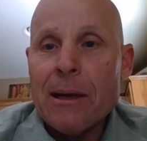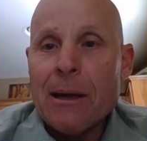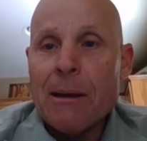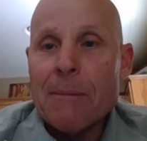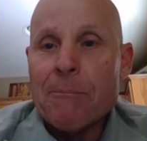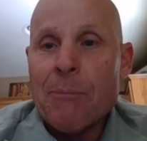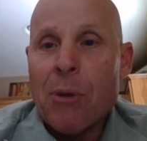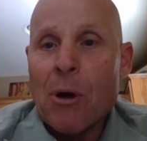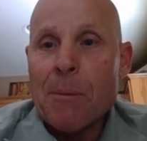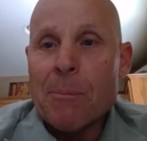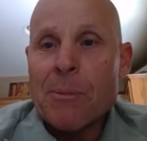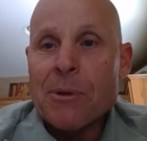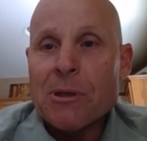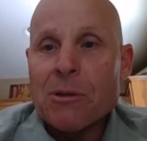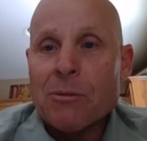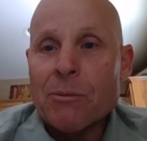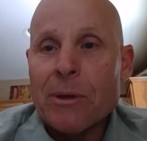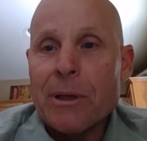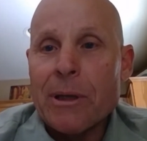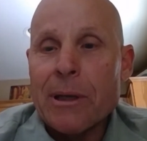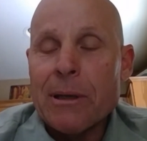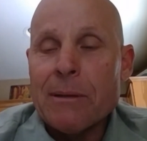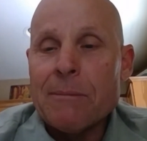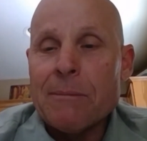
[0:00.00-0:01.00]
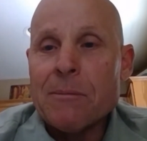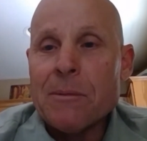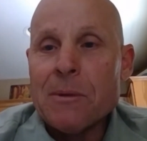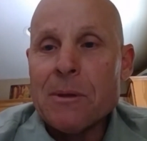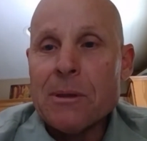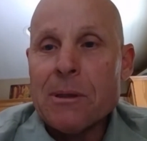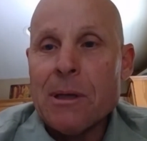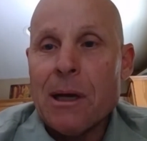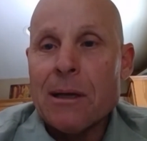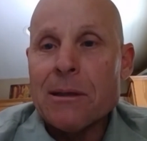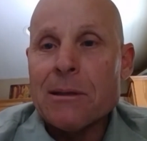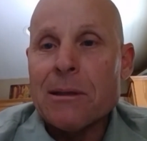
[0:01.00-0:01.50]
purpose really
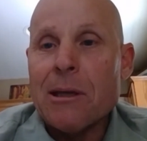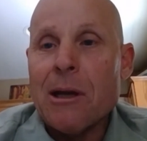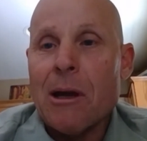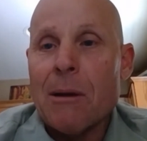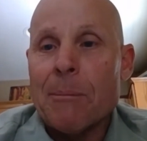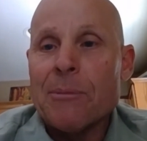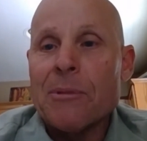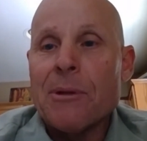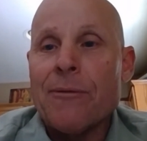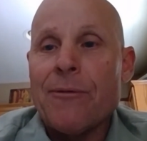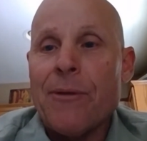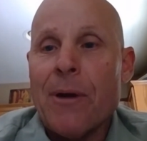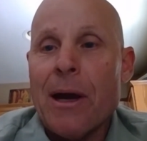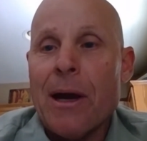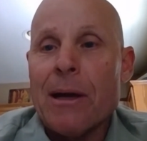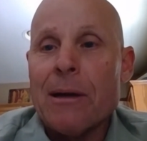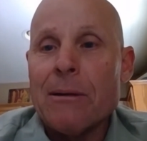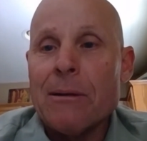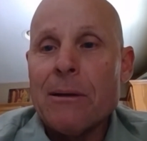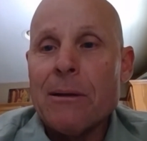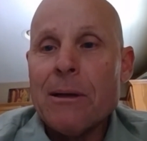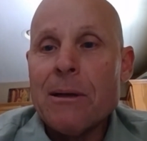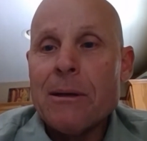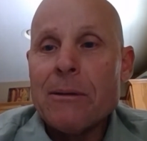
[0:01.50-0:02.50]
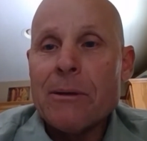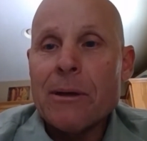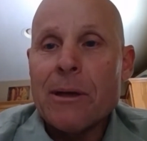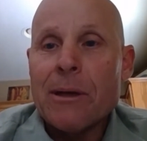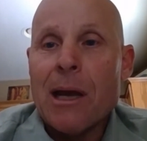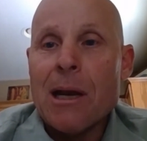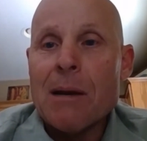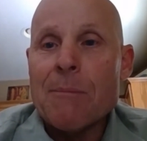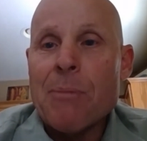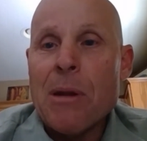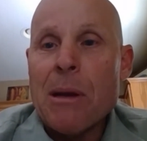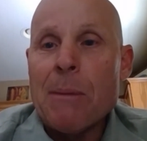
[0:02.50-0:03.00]
does help define the
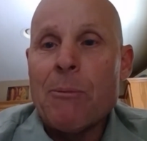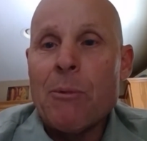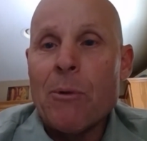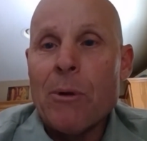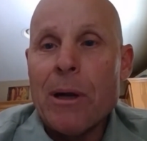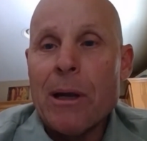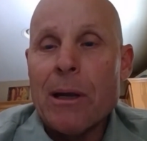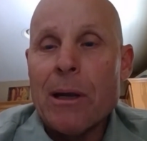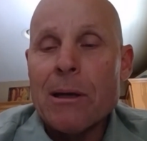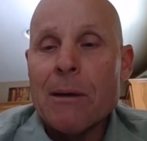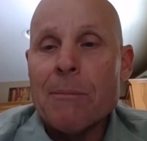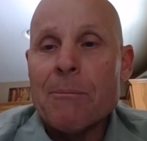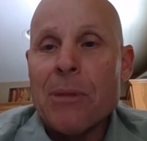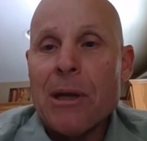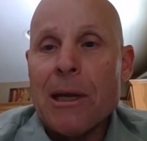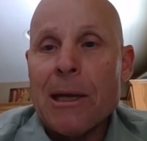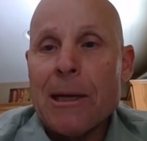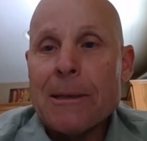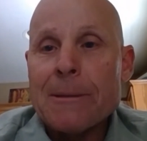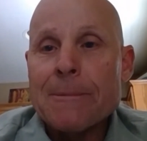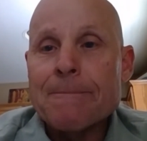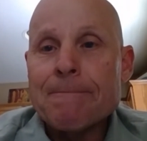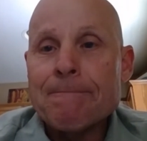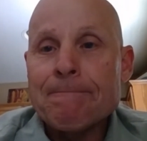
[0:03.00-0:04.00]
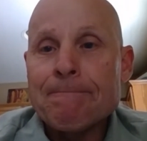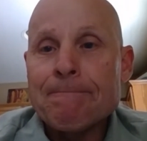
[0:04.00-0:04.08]
kind of people we end up being.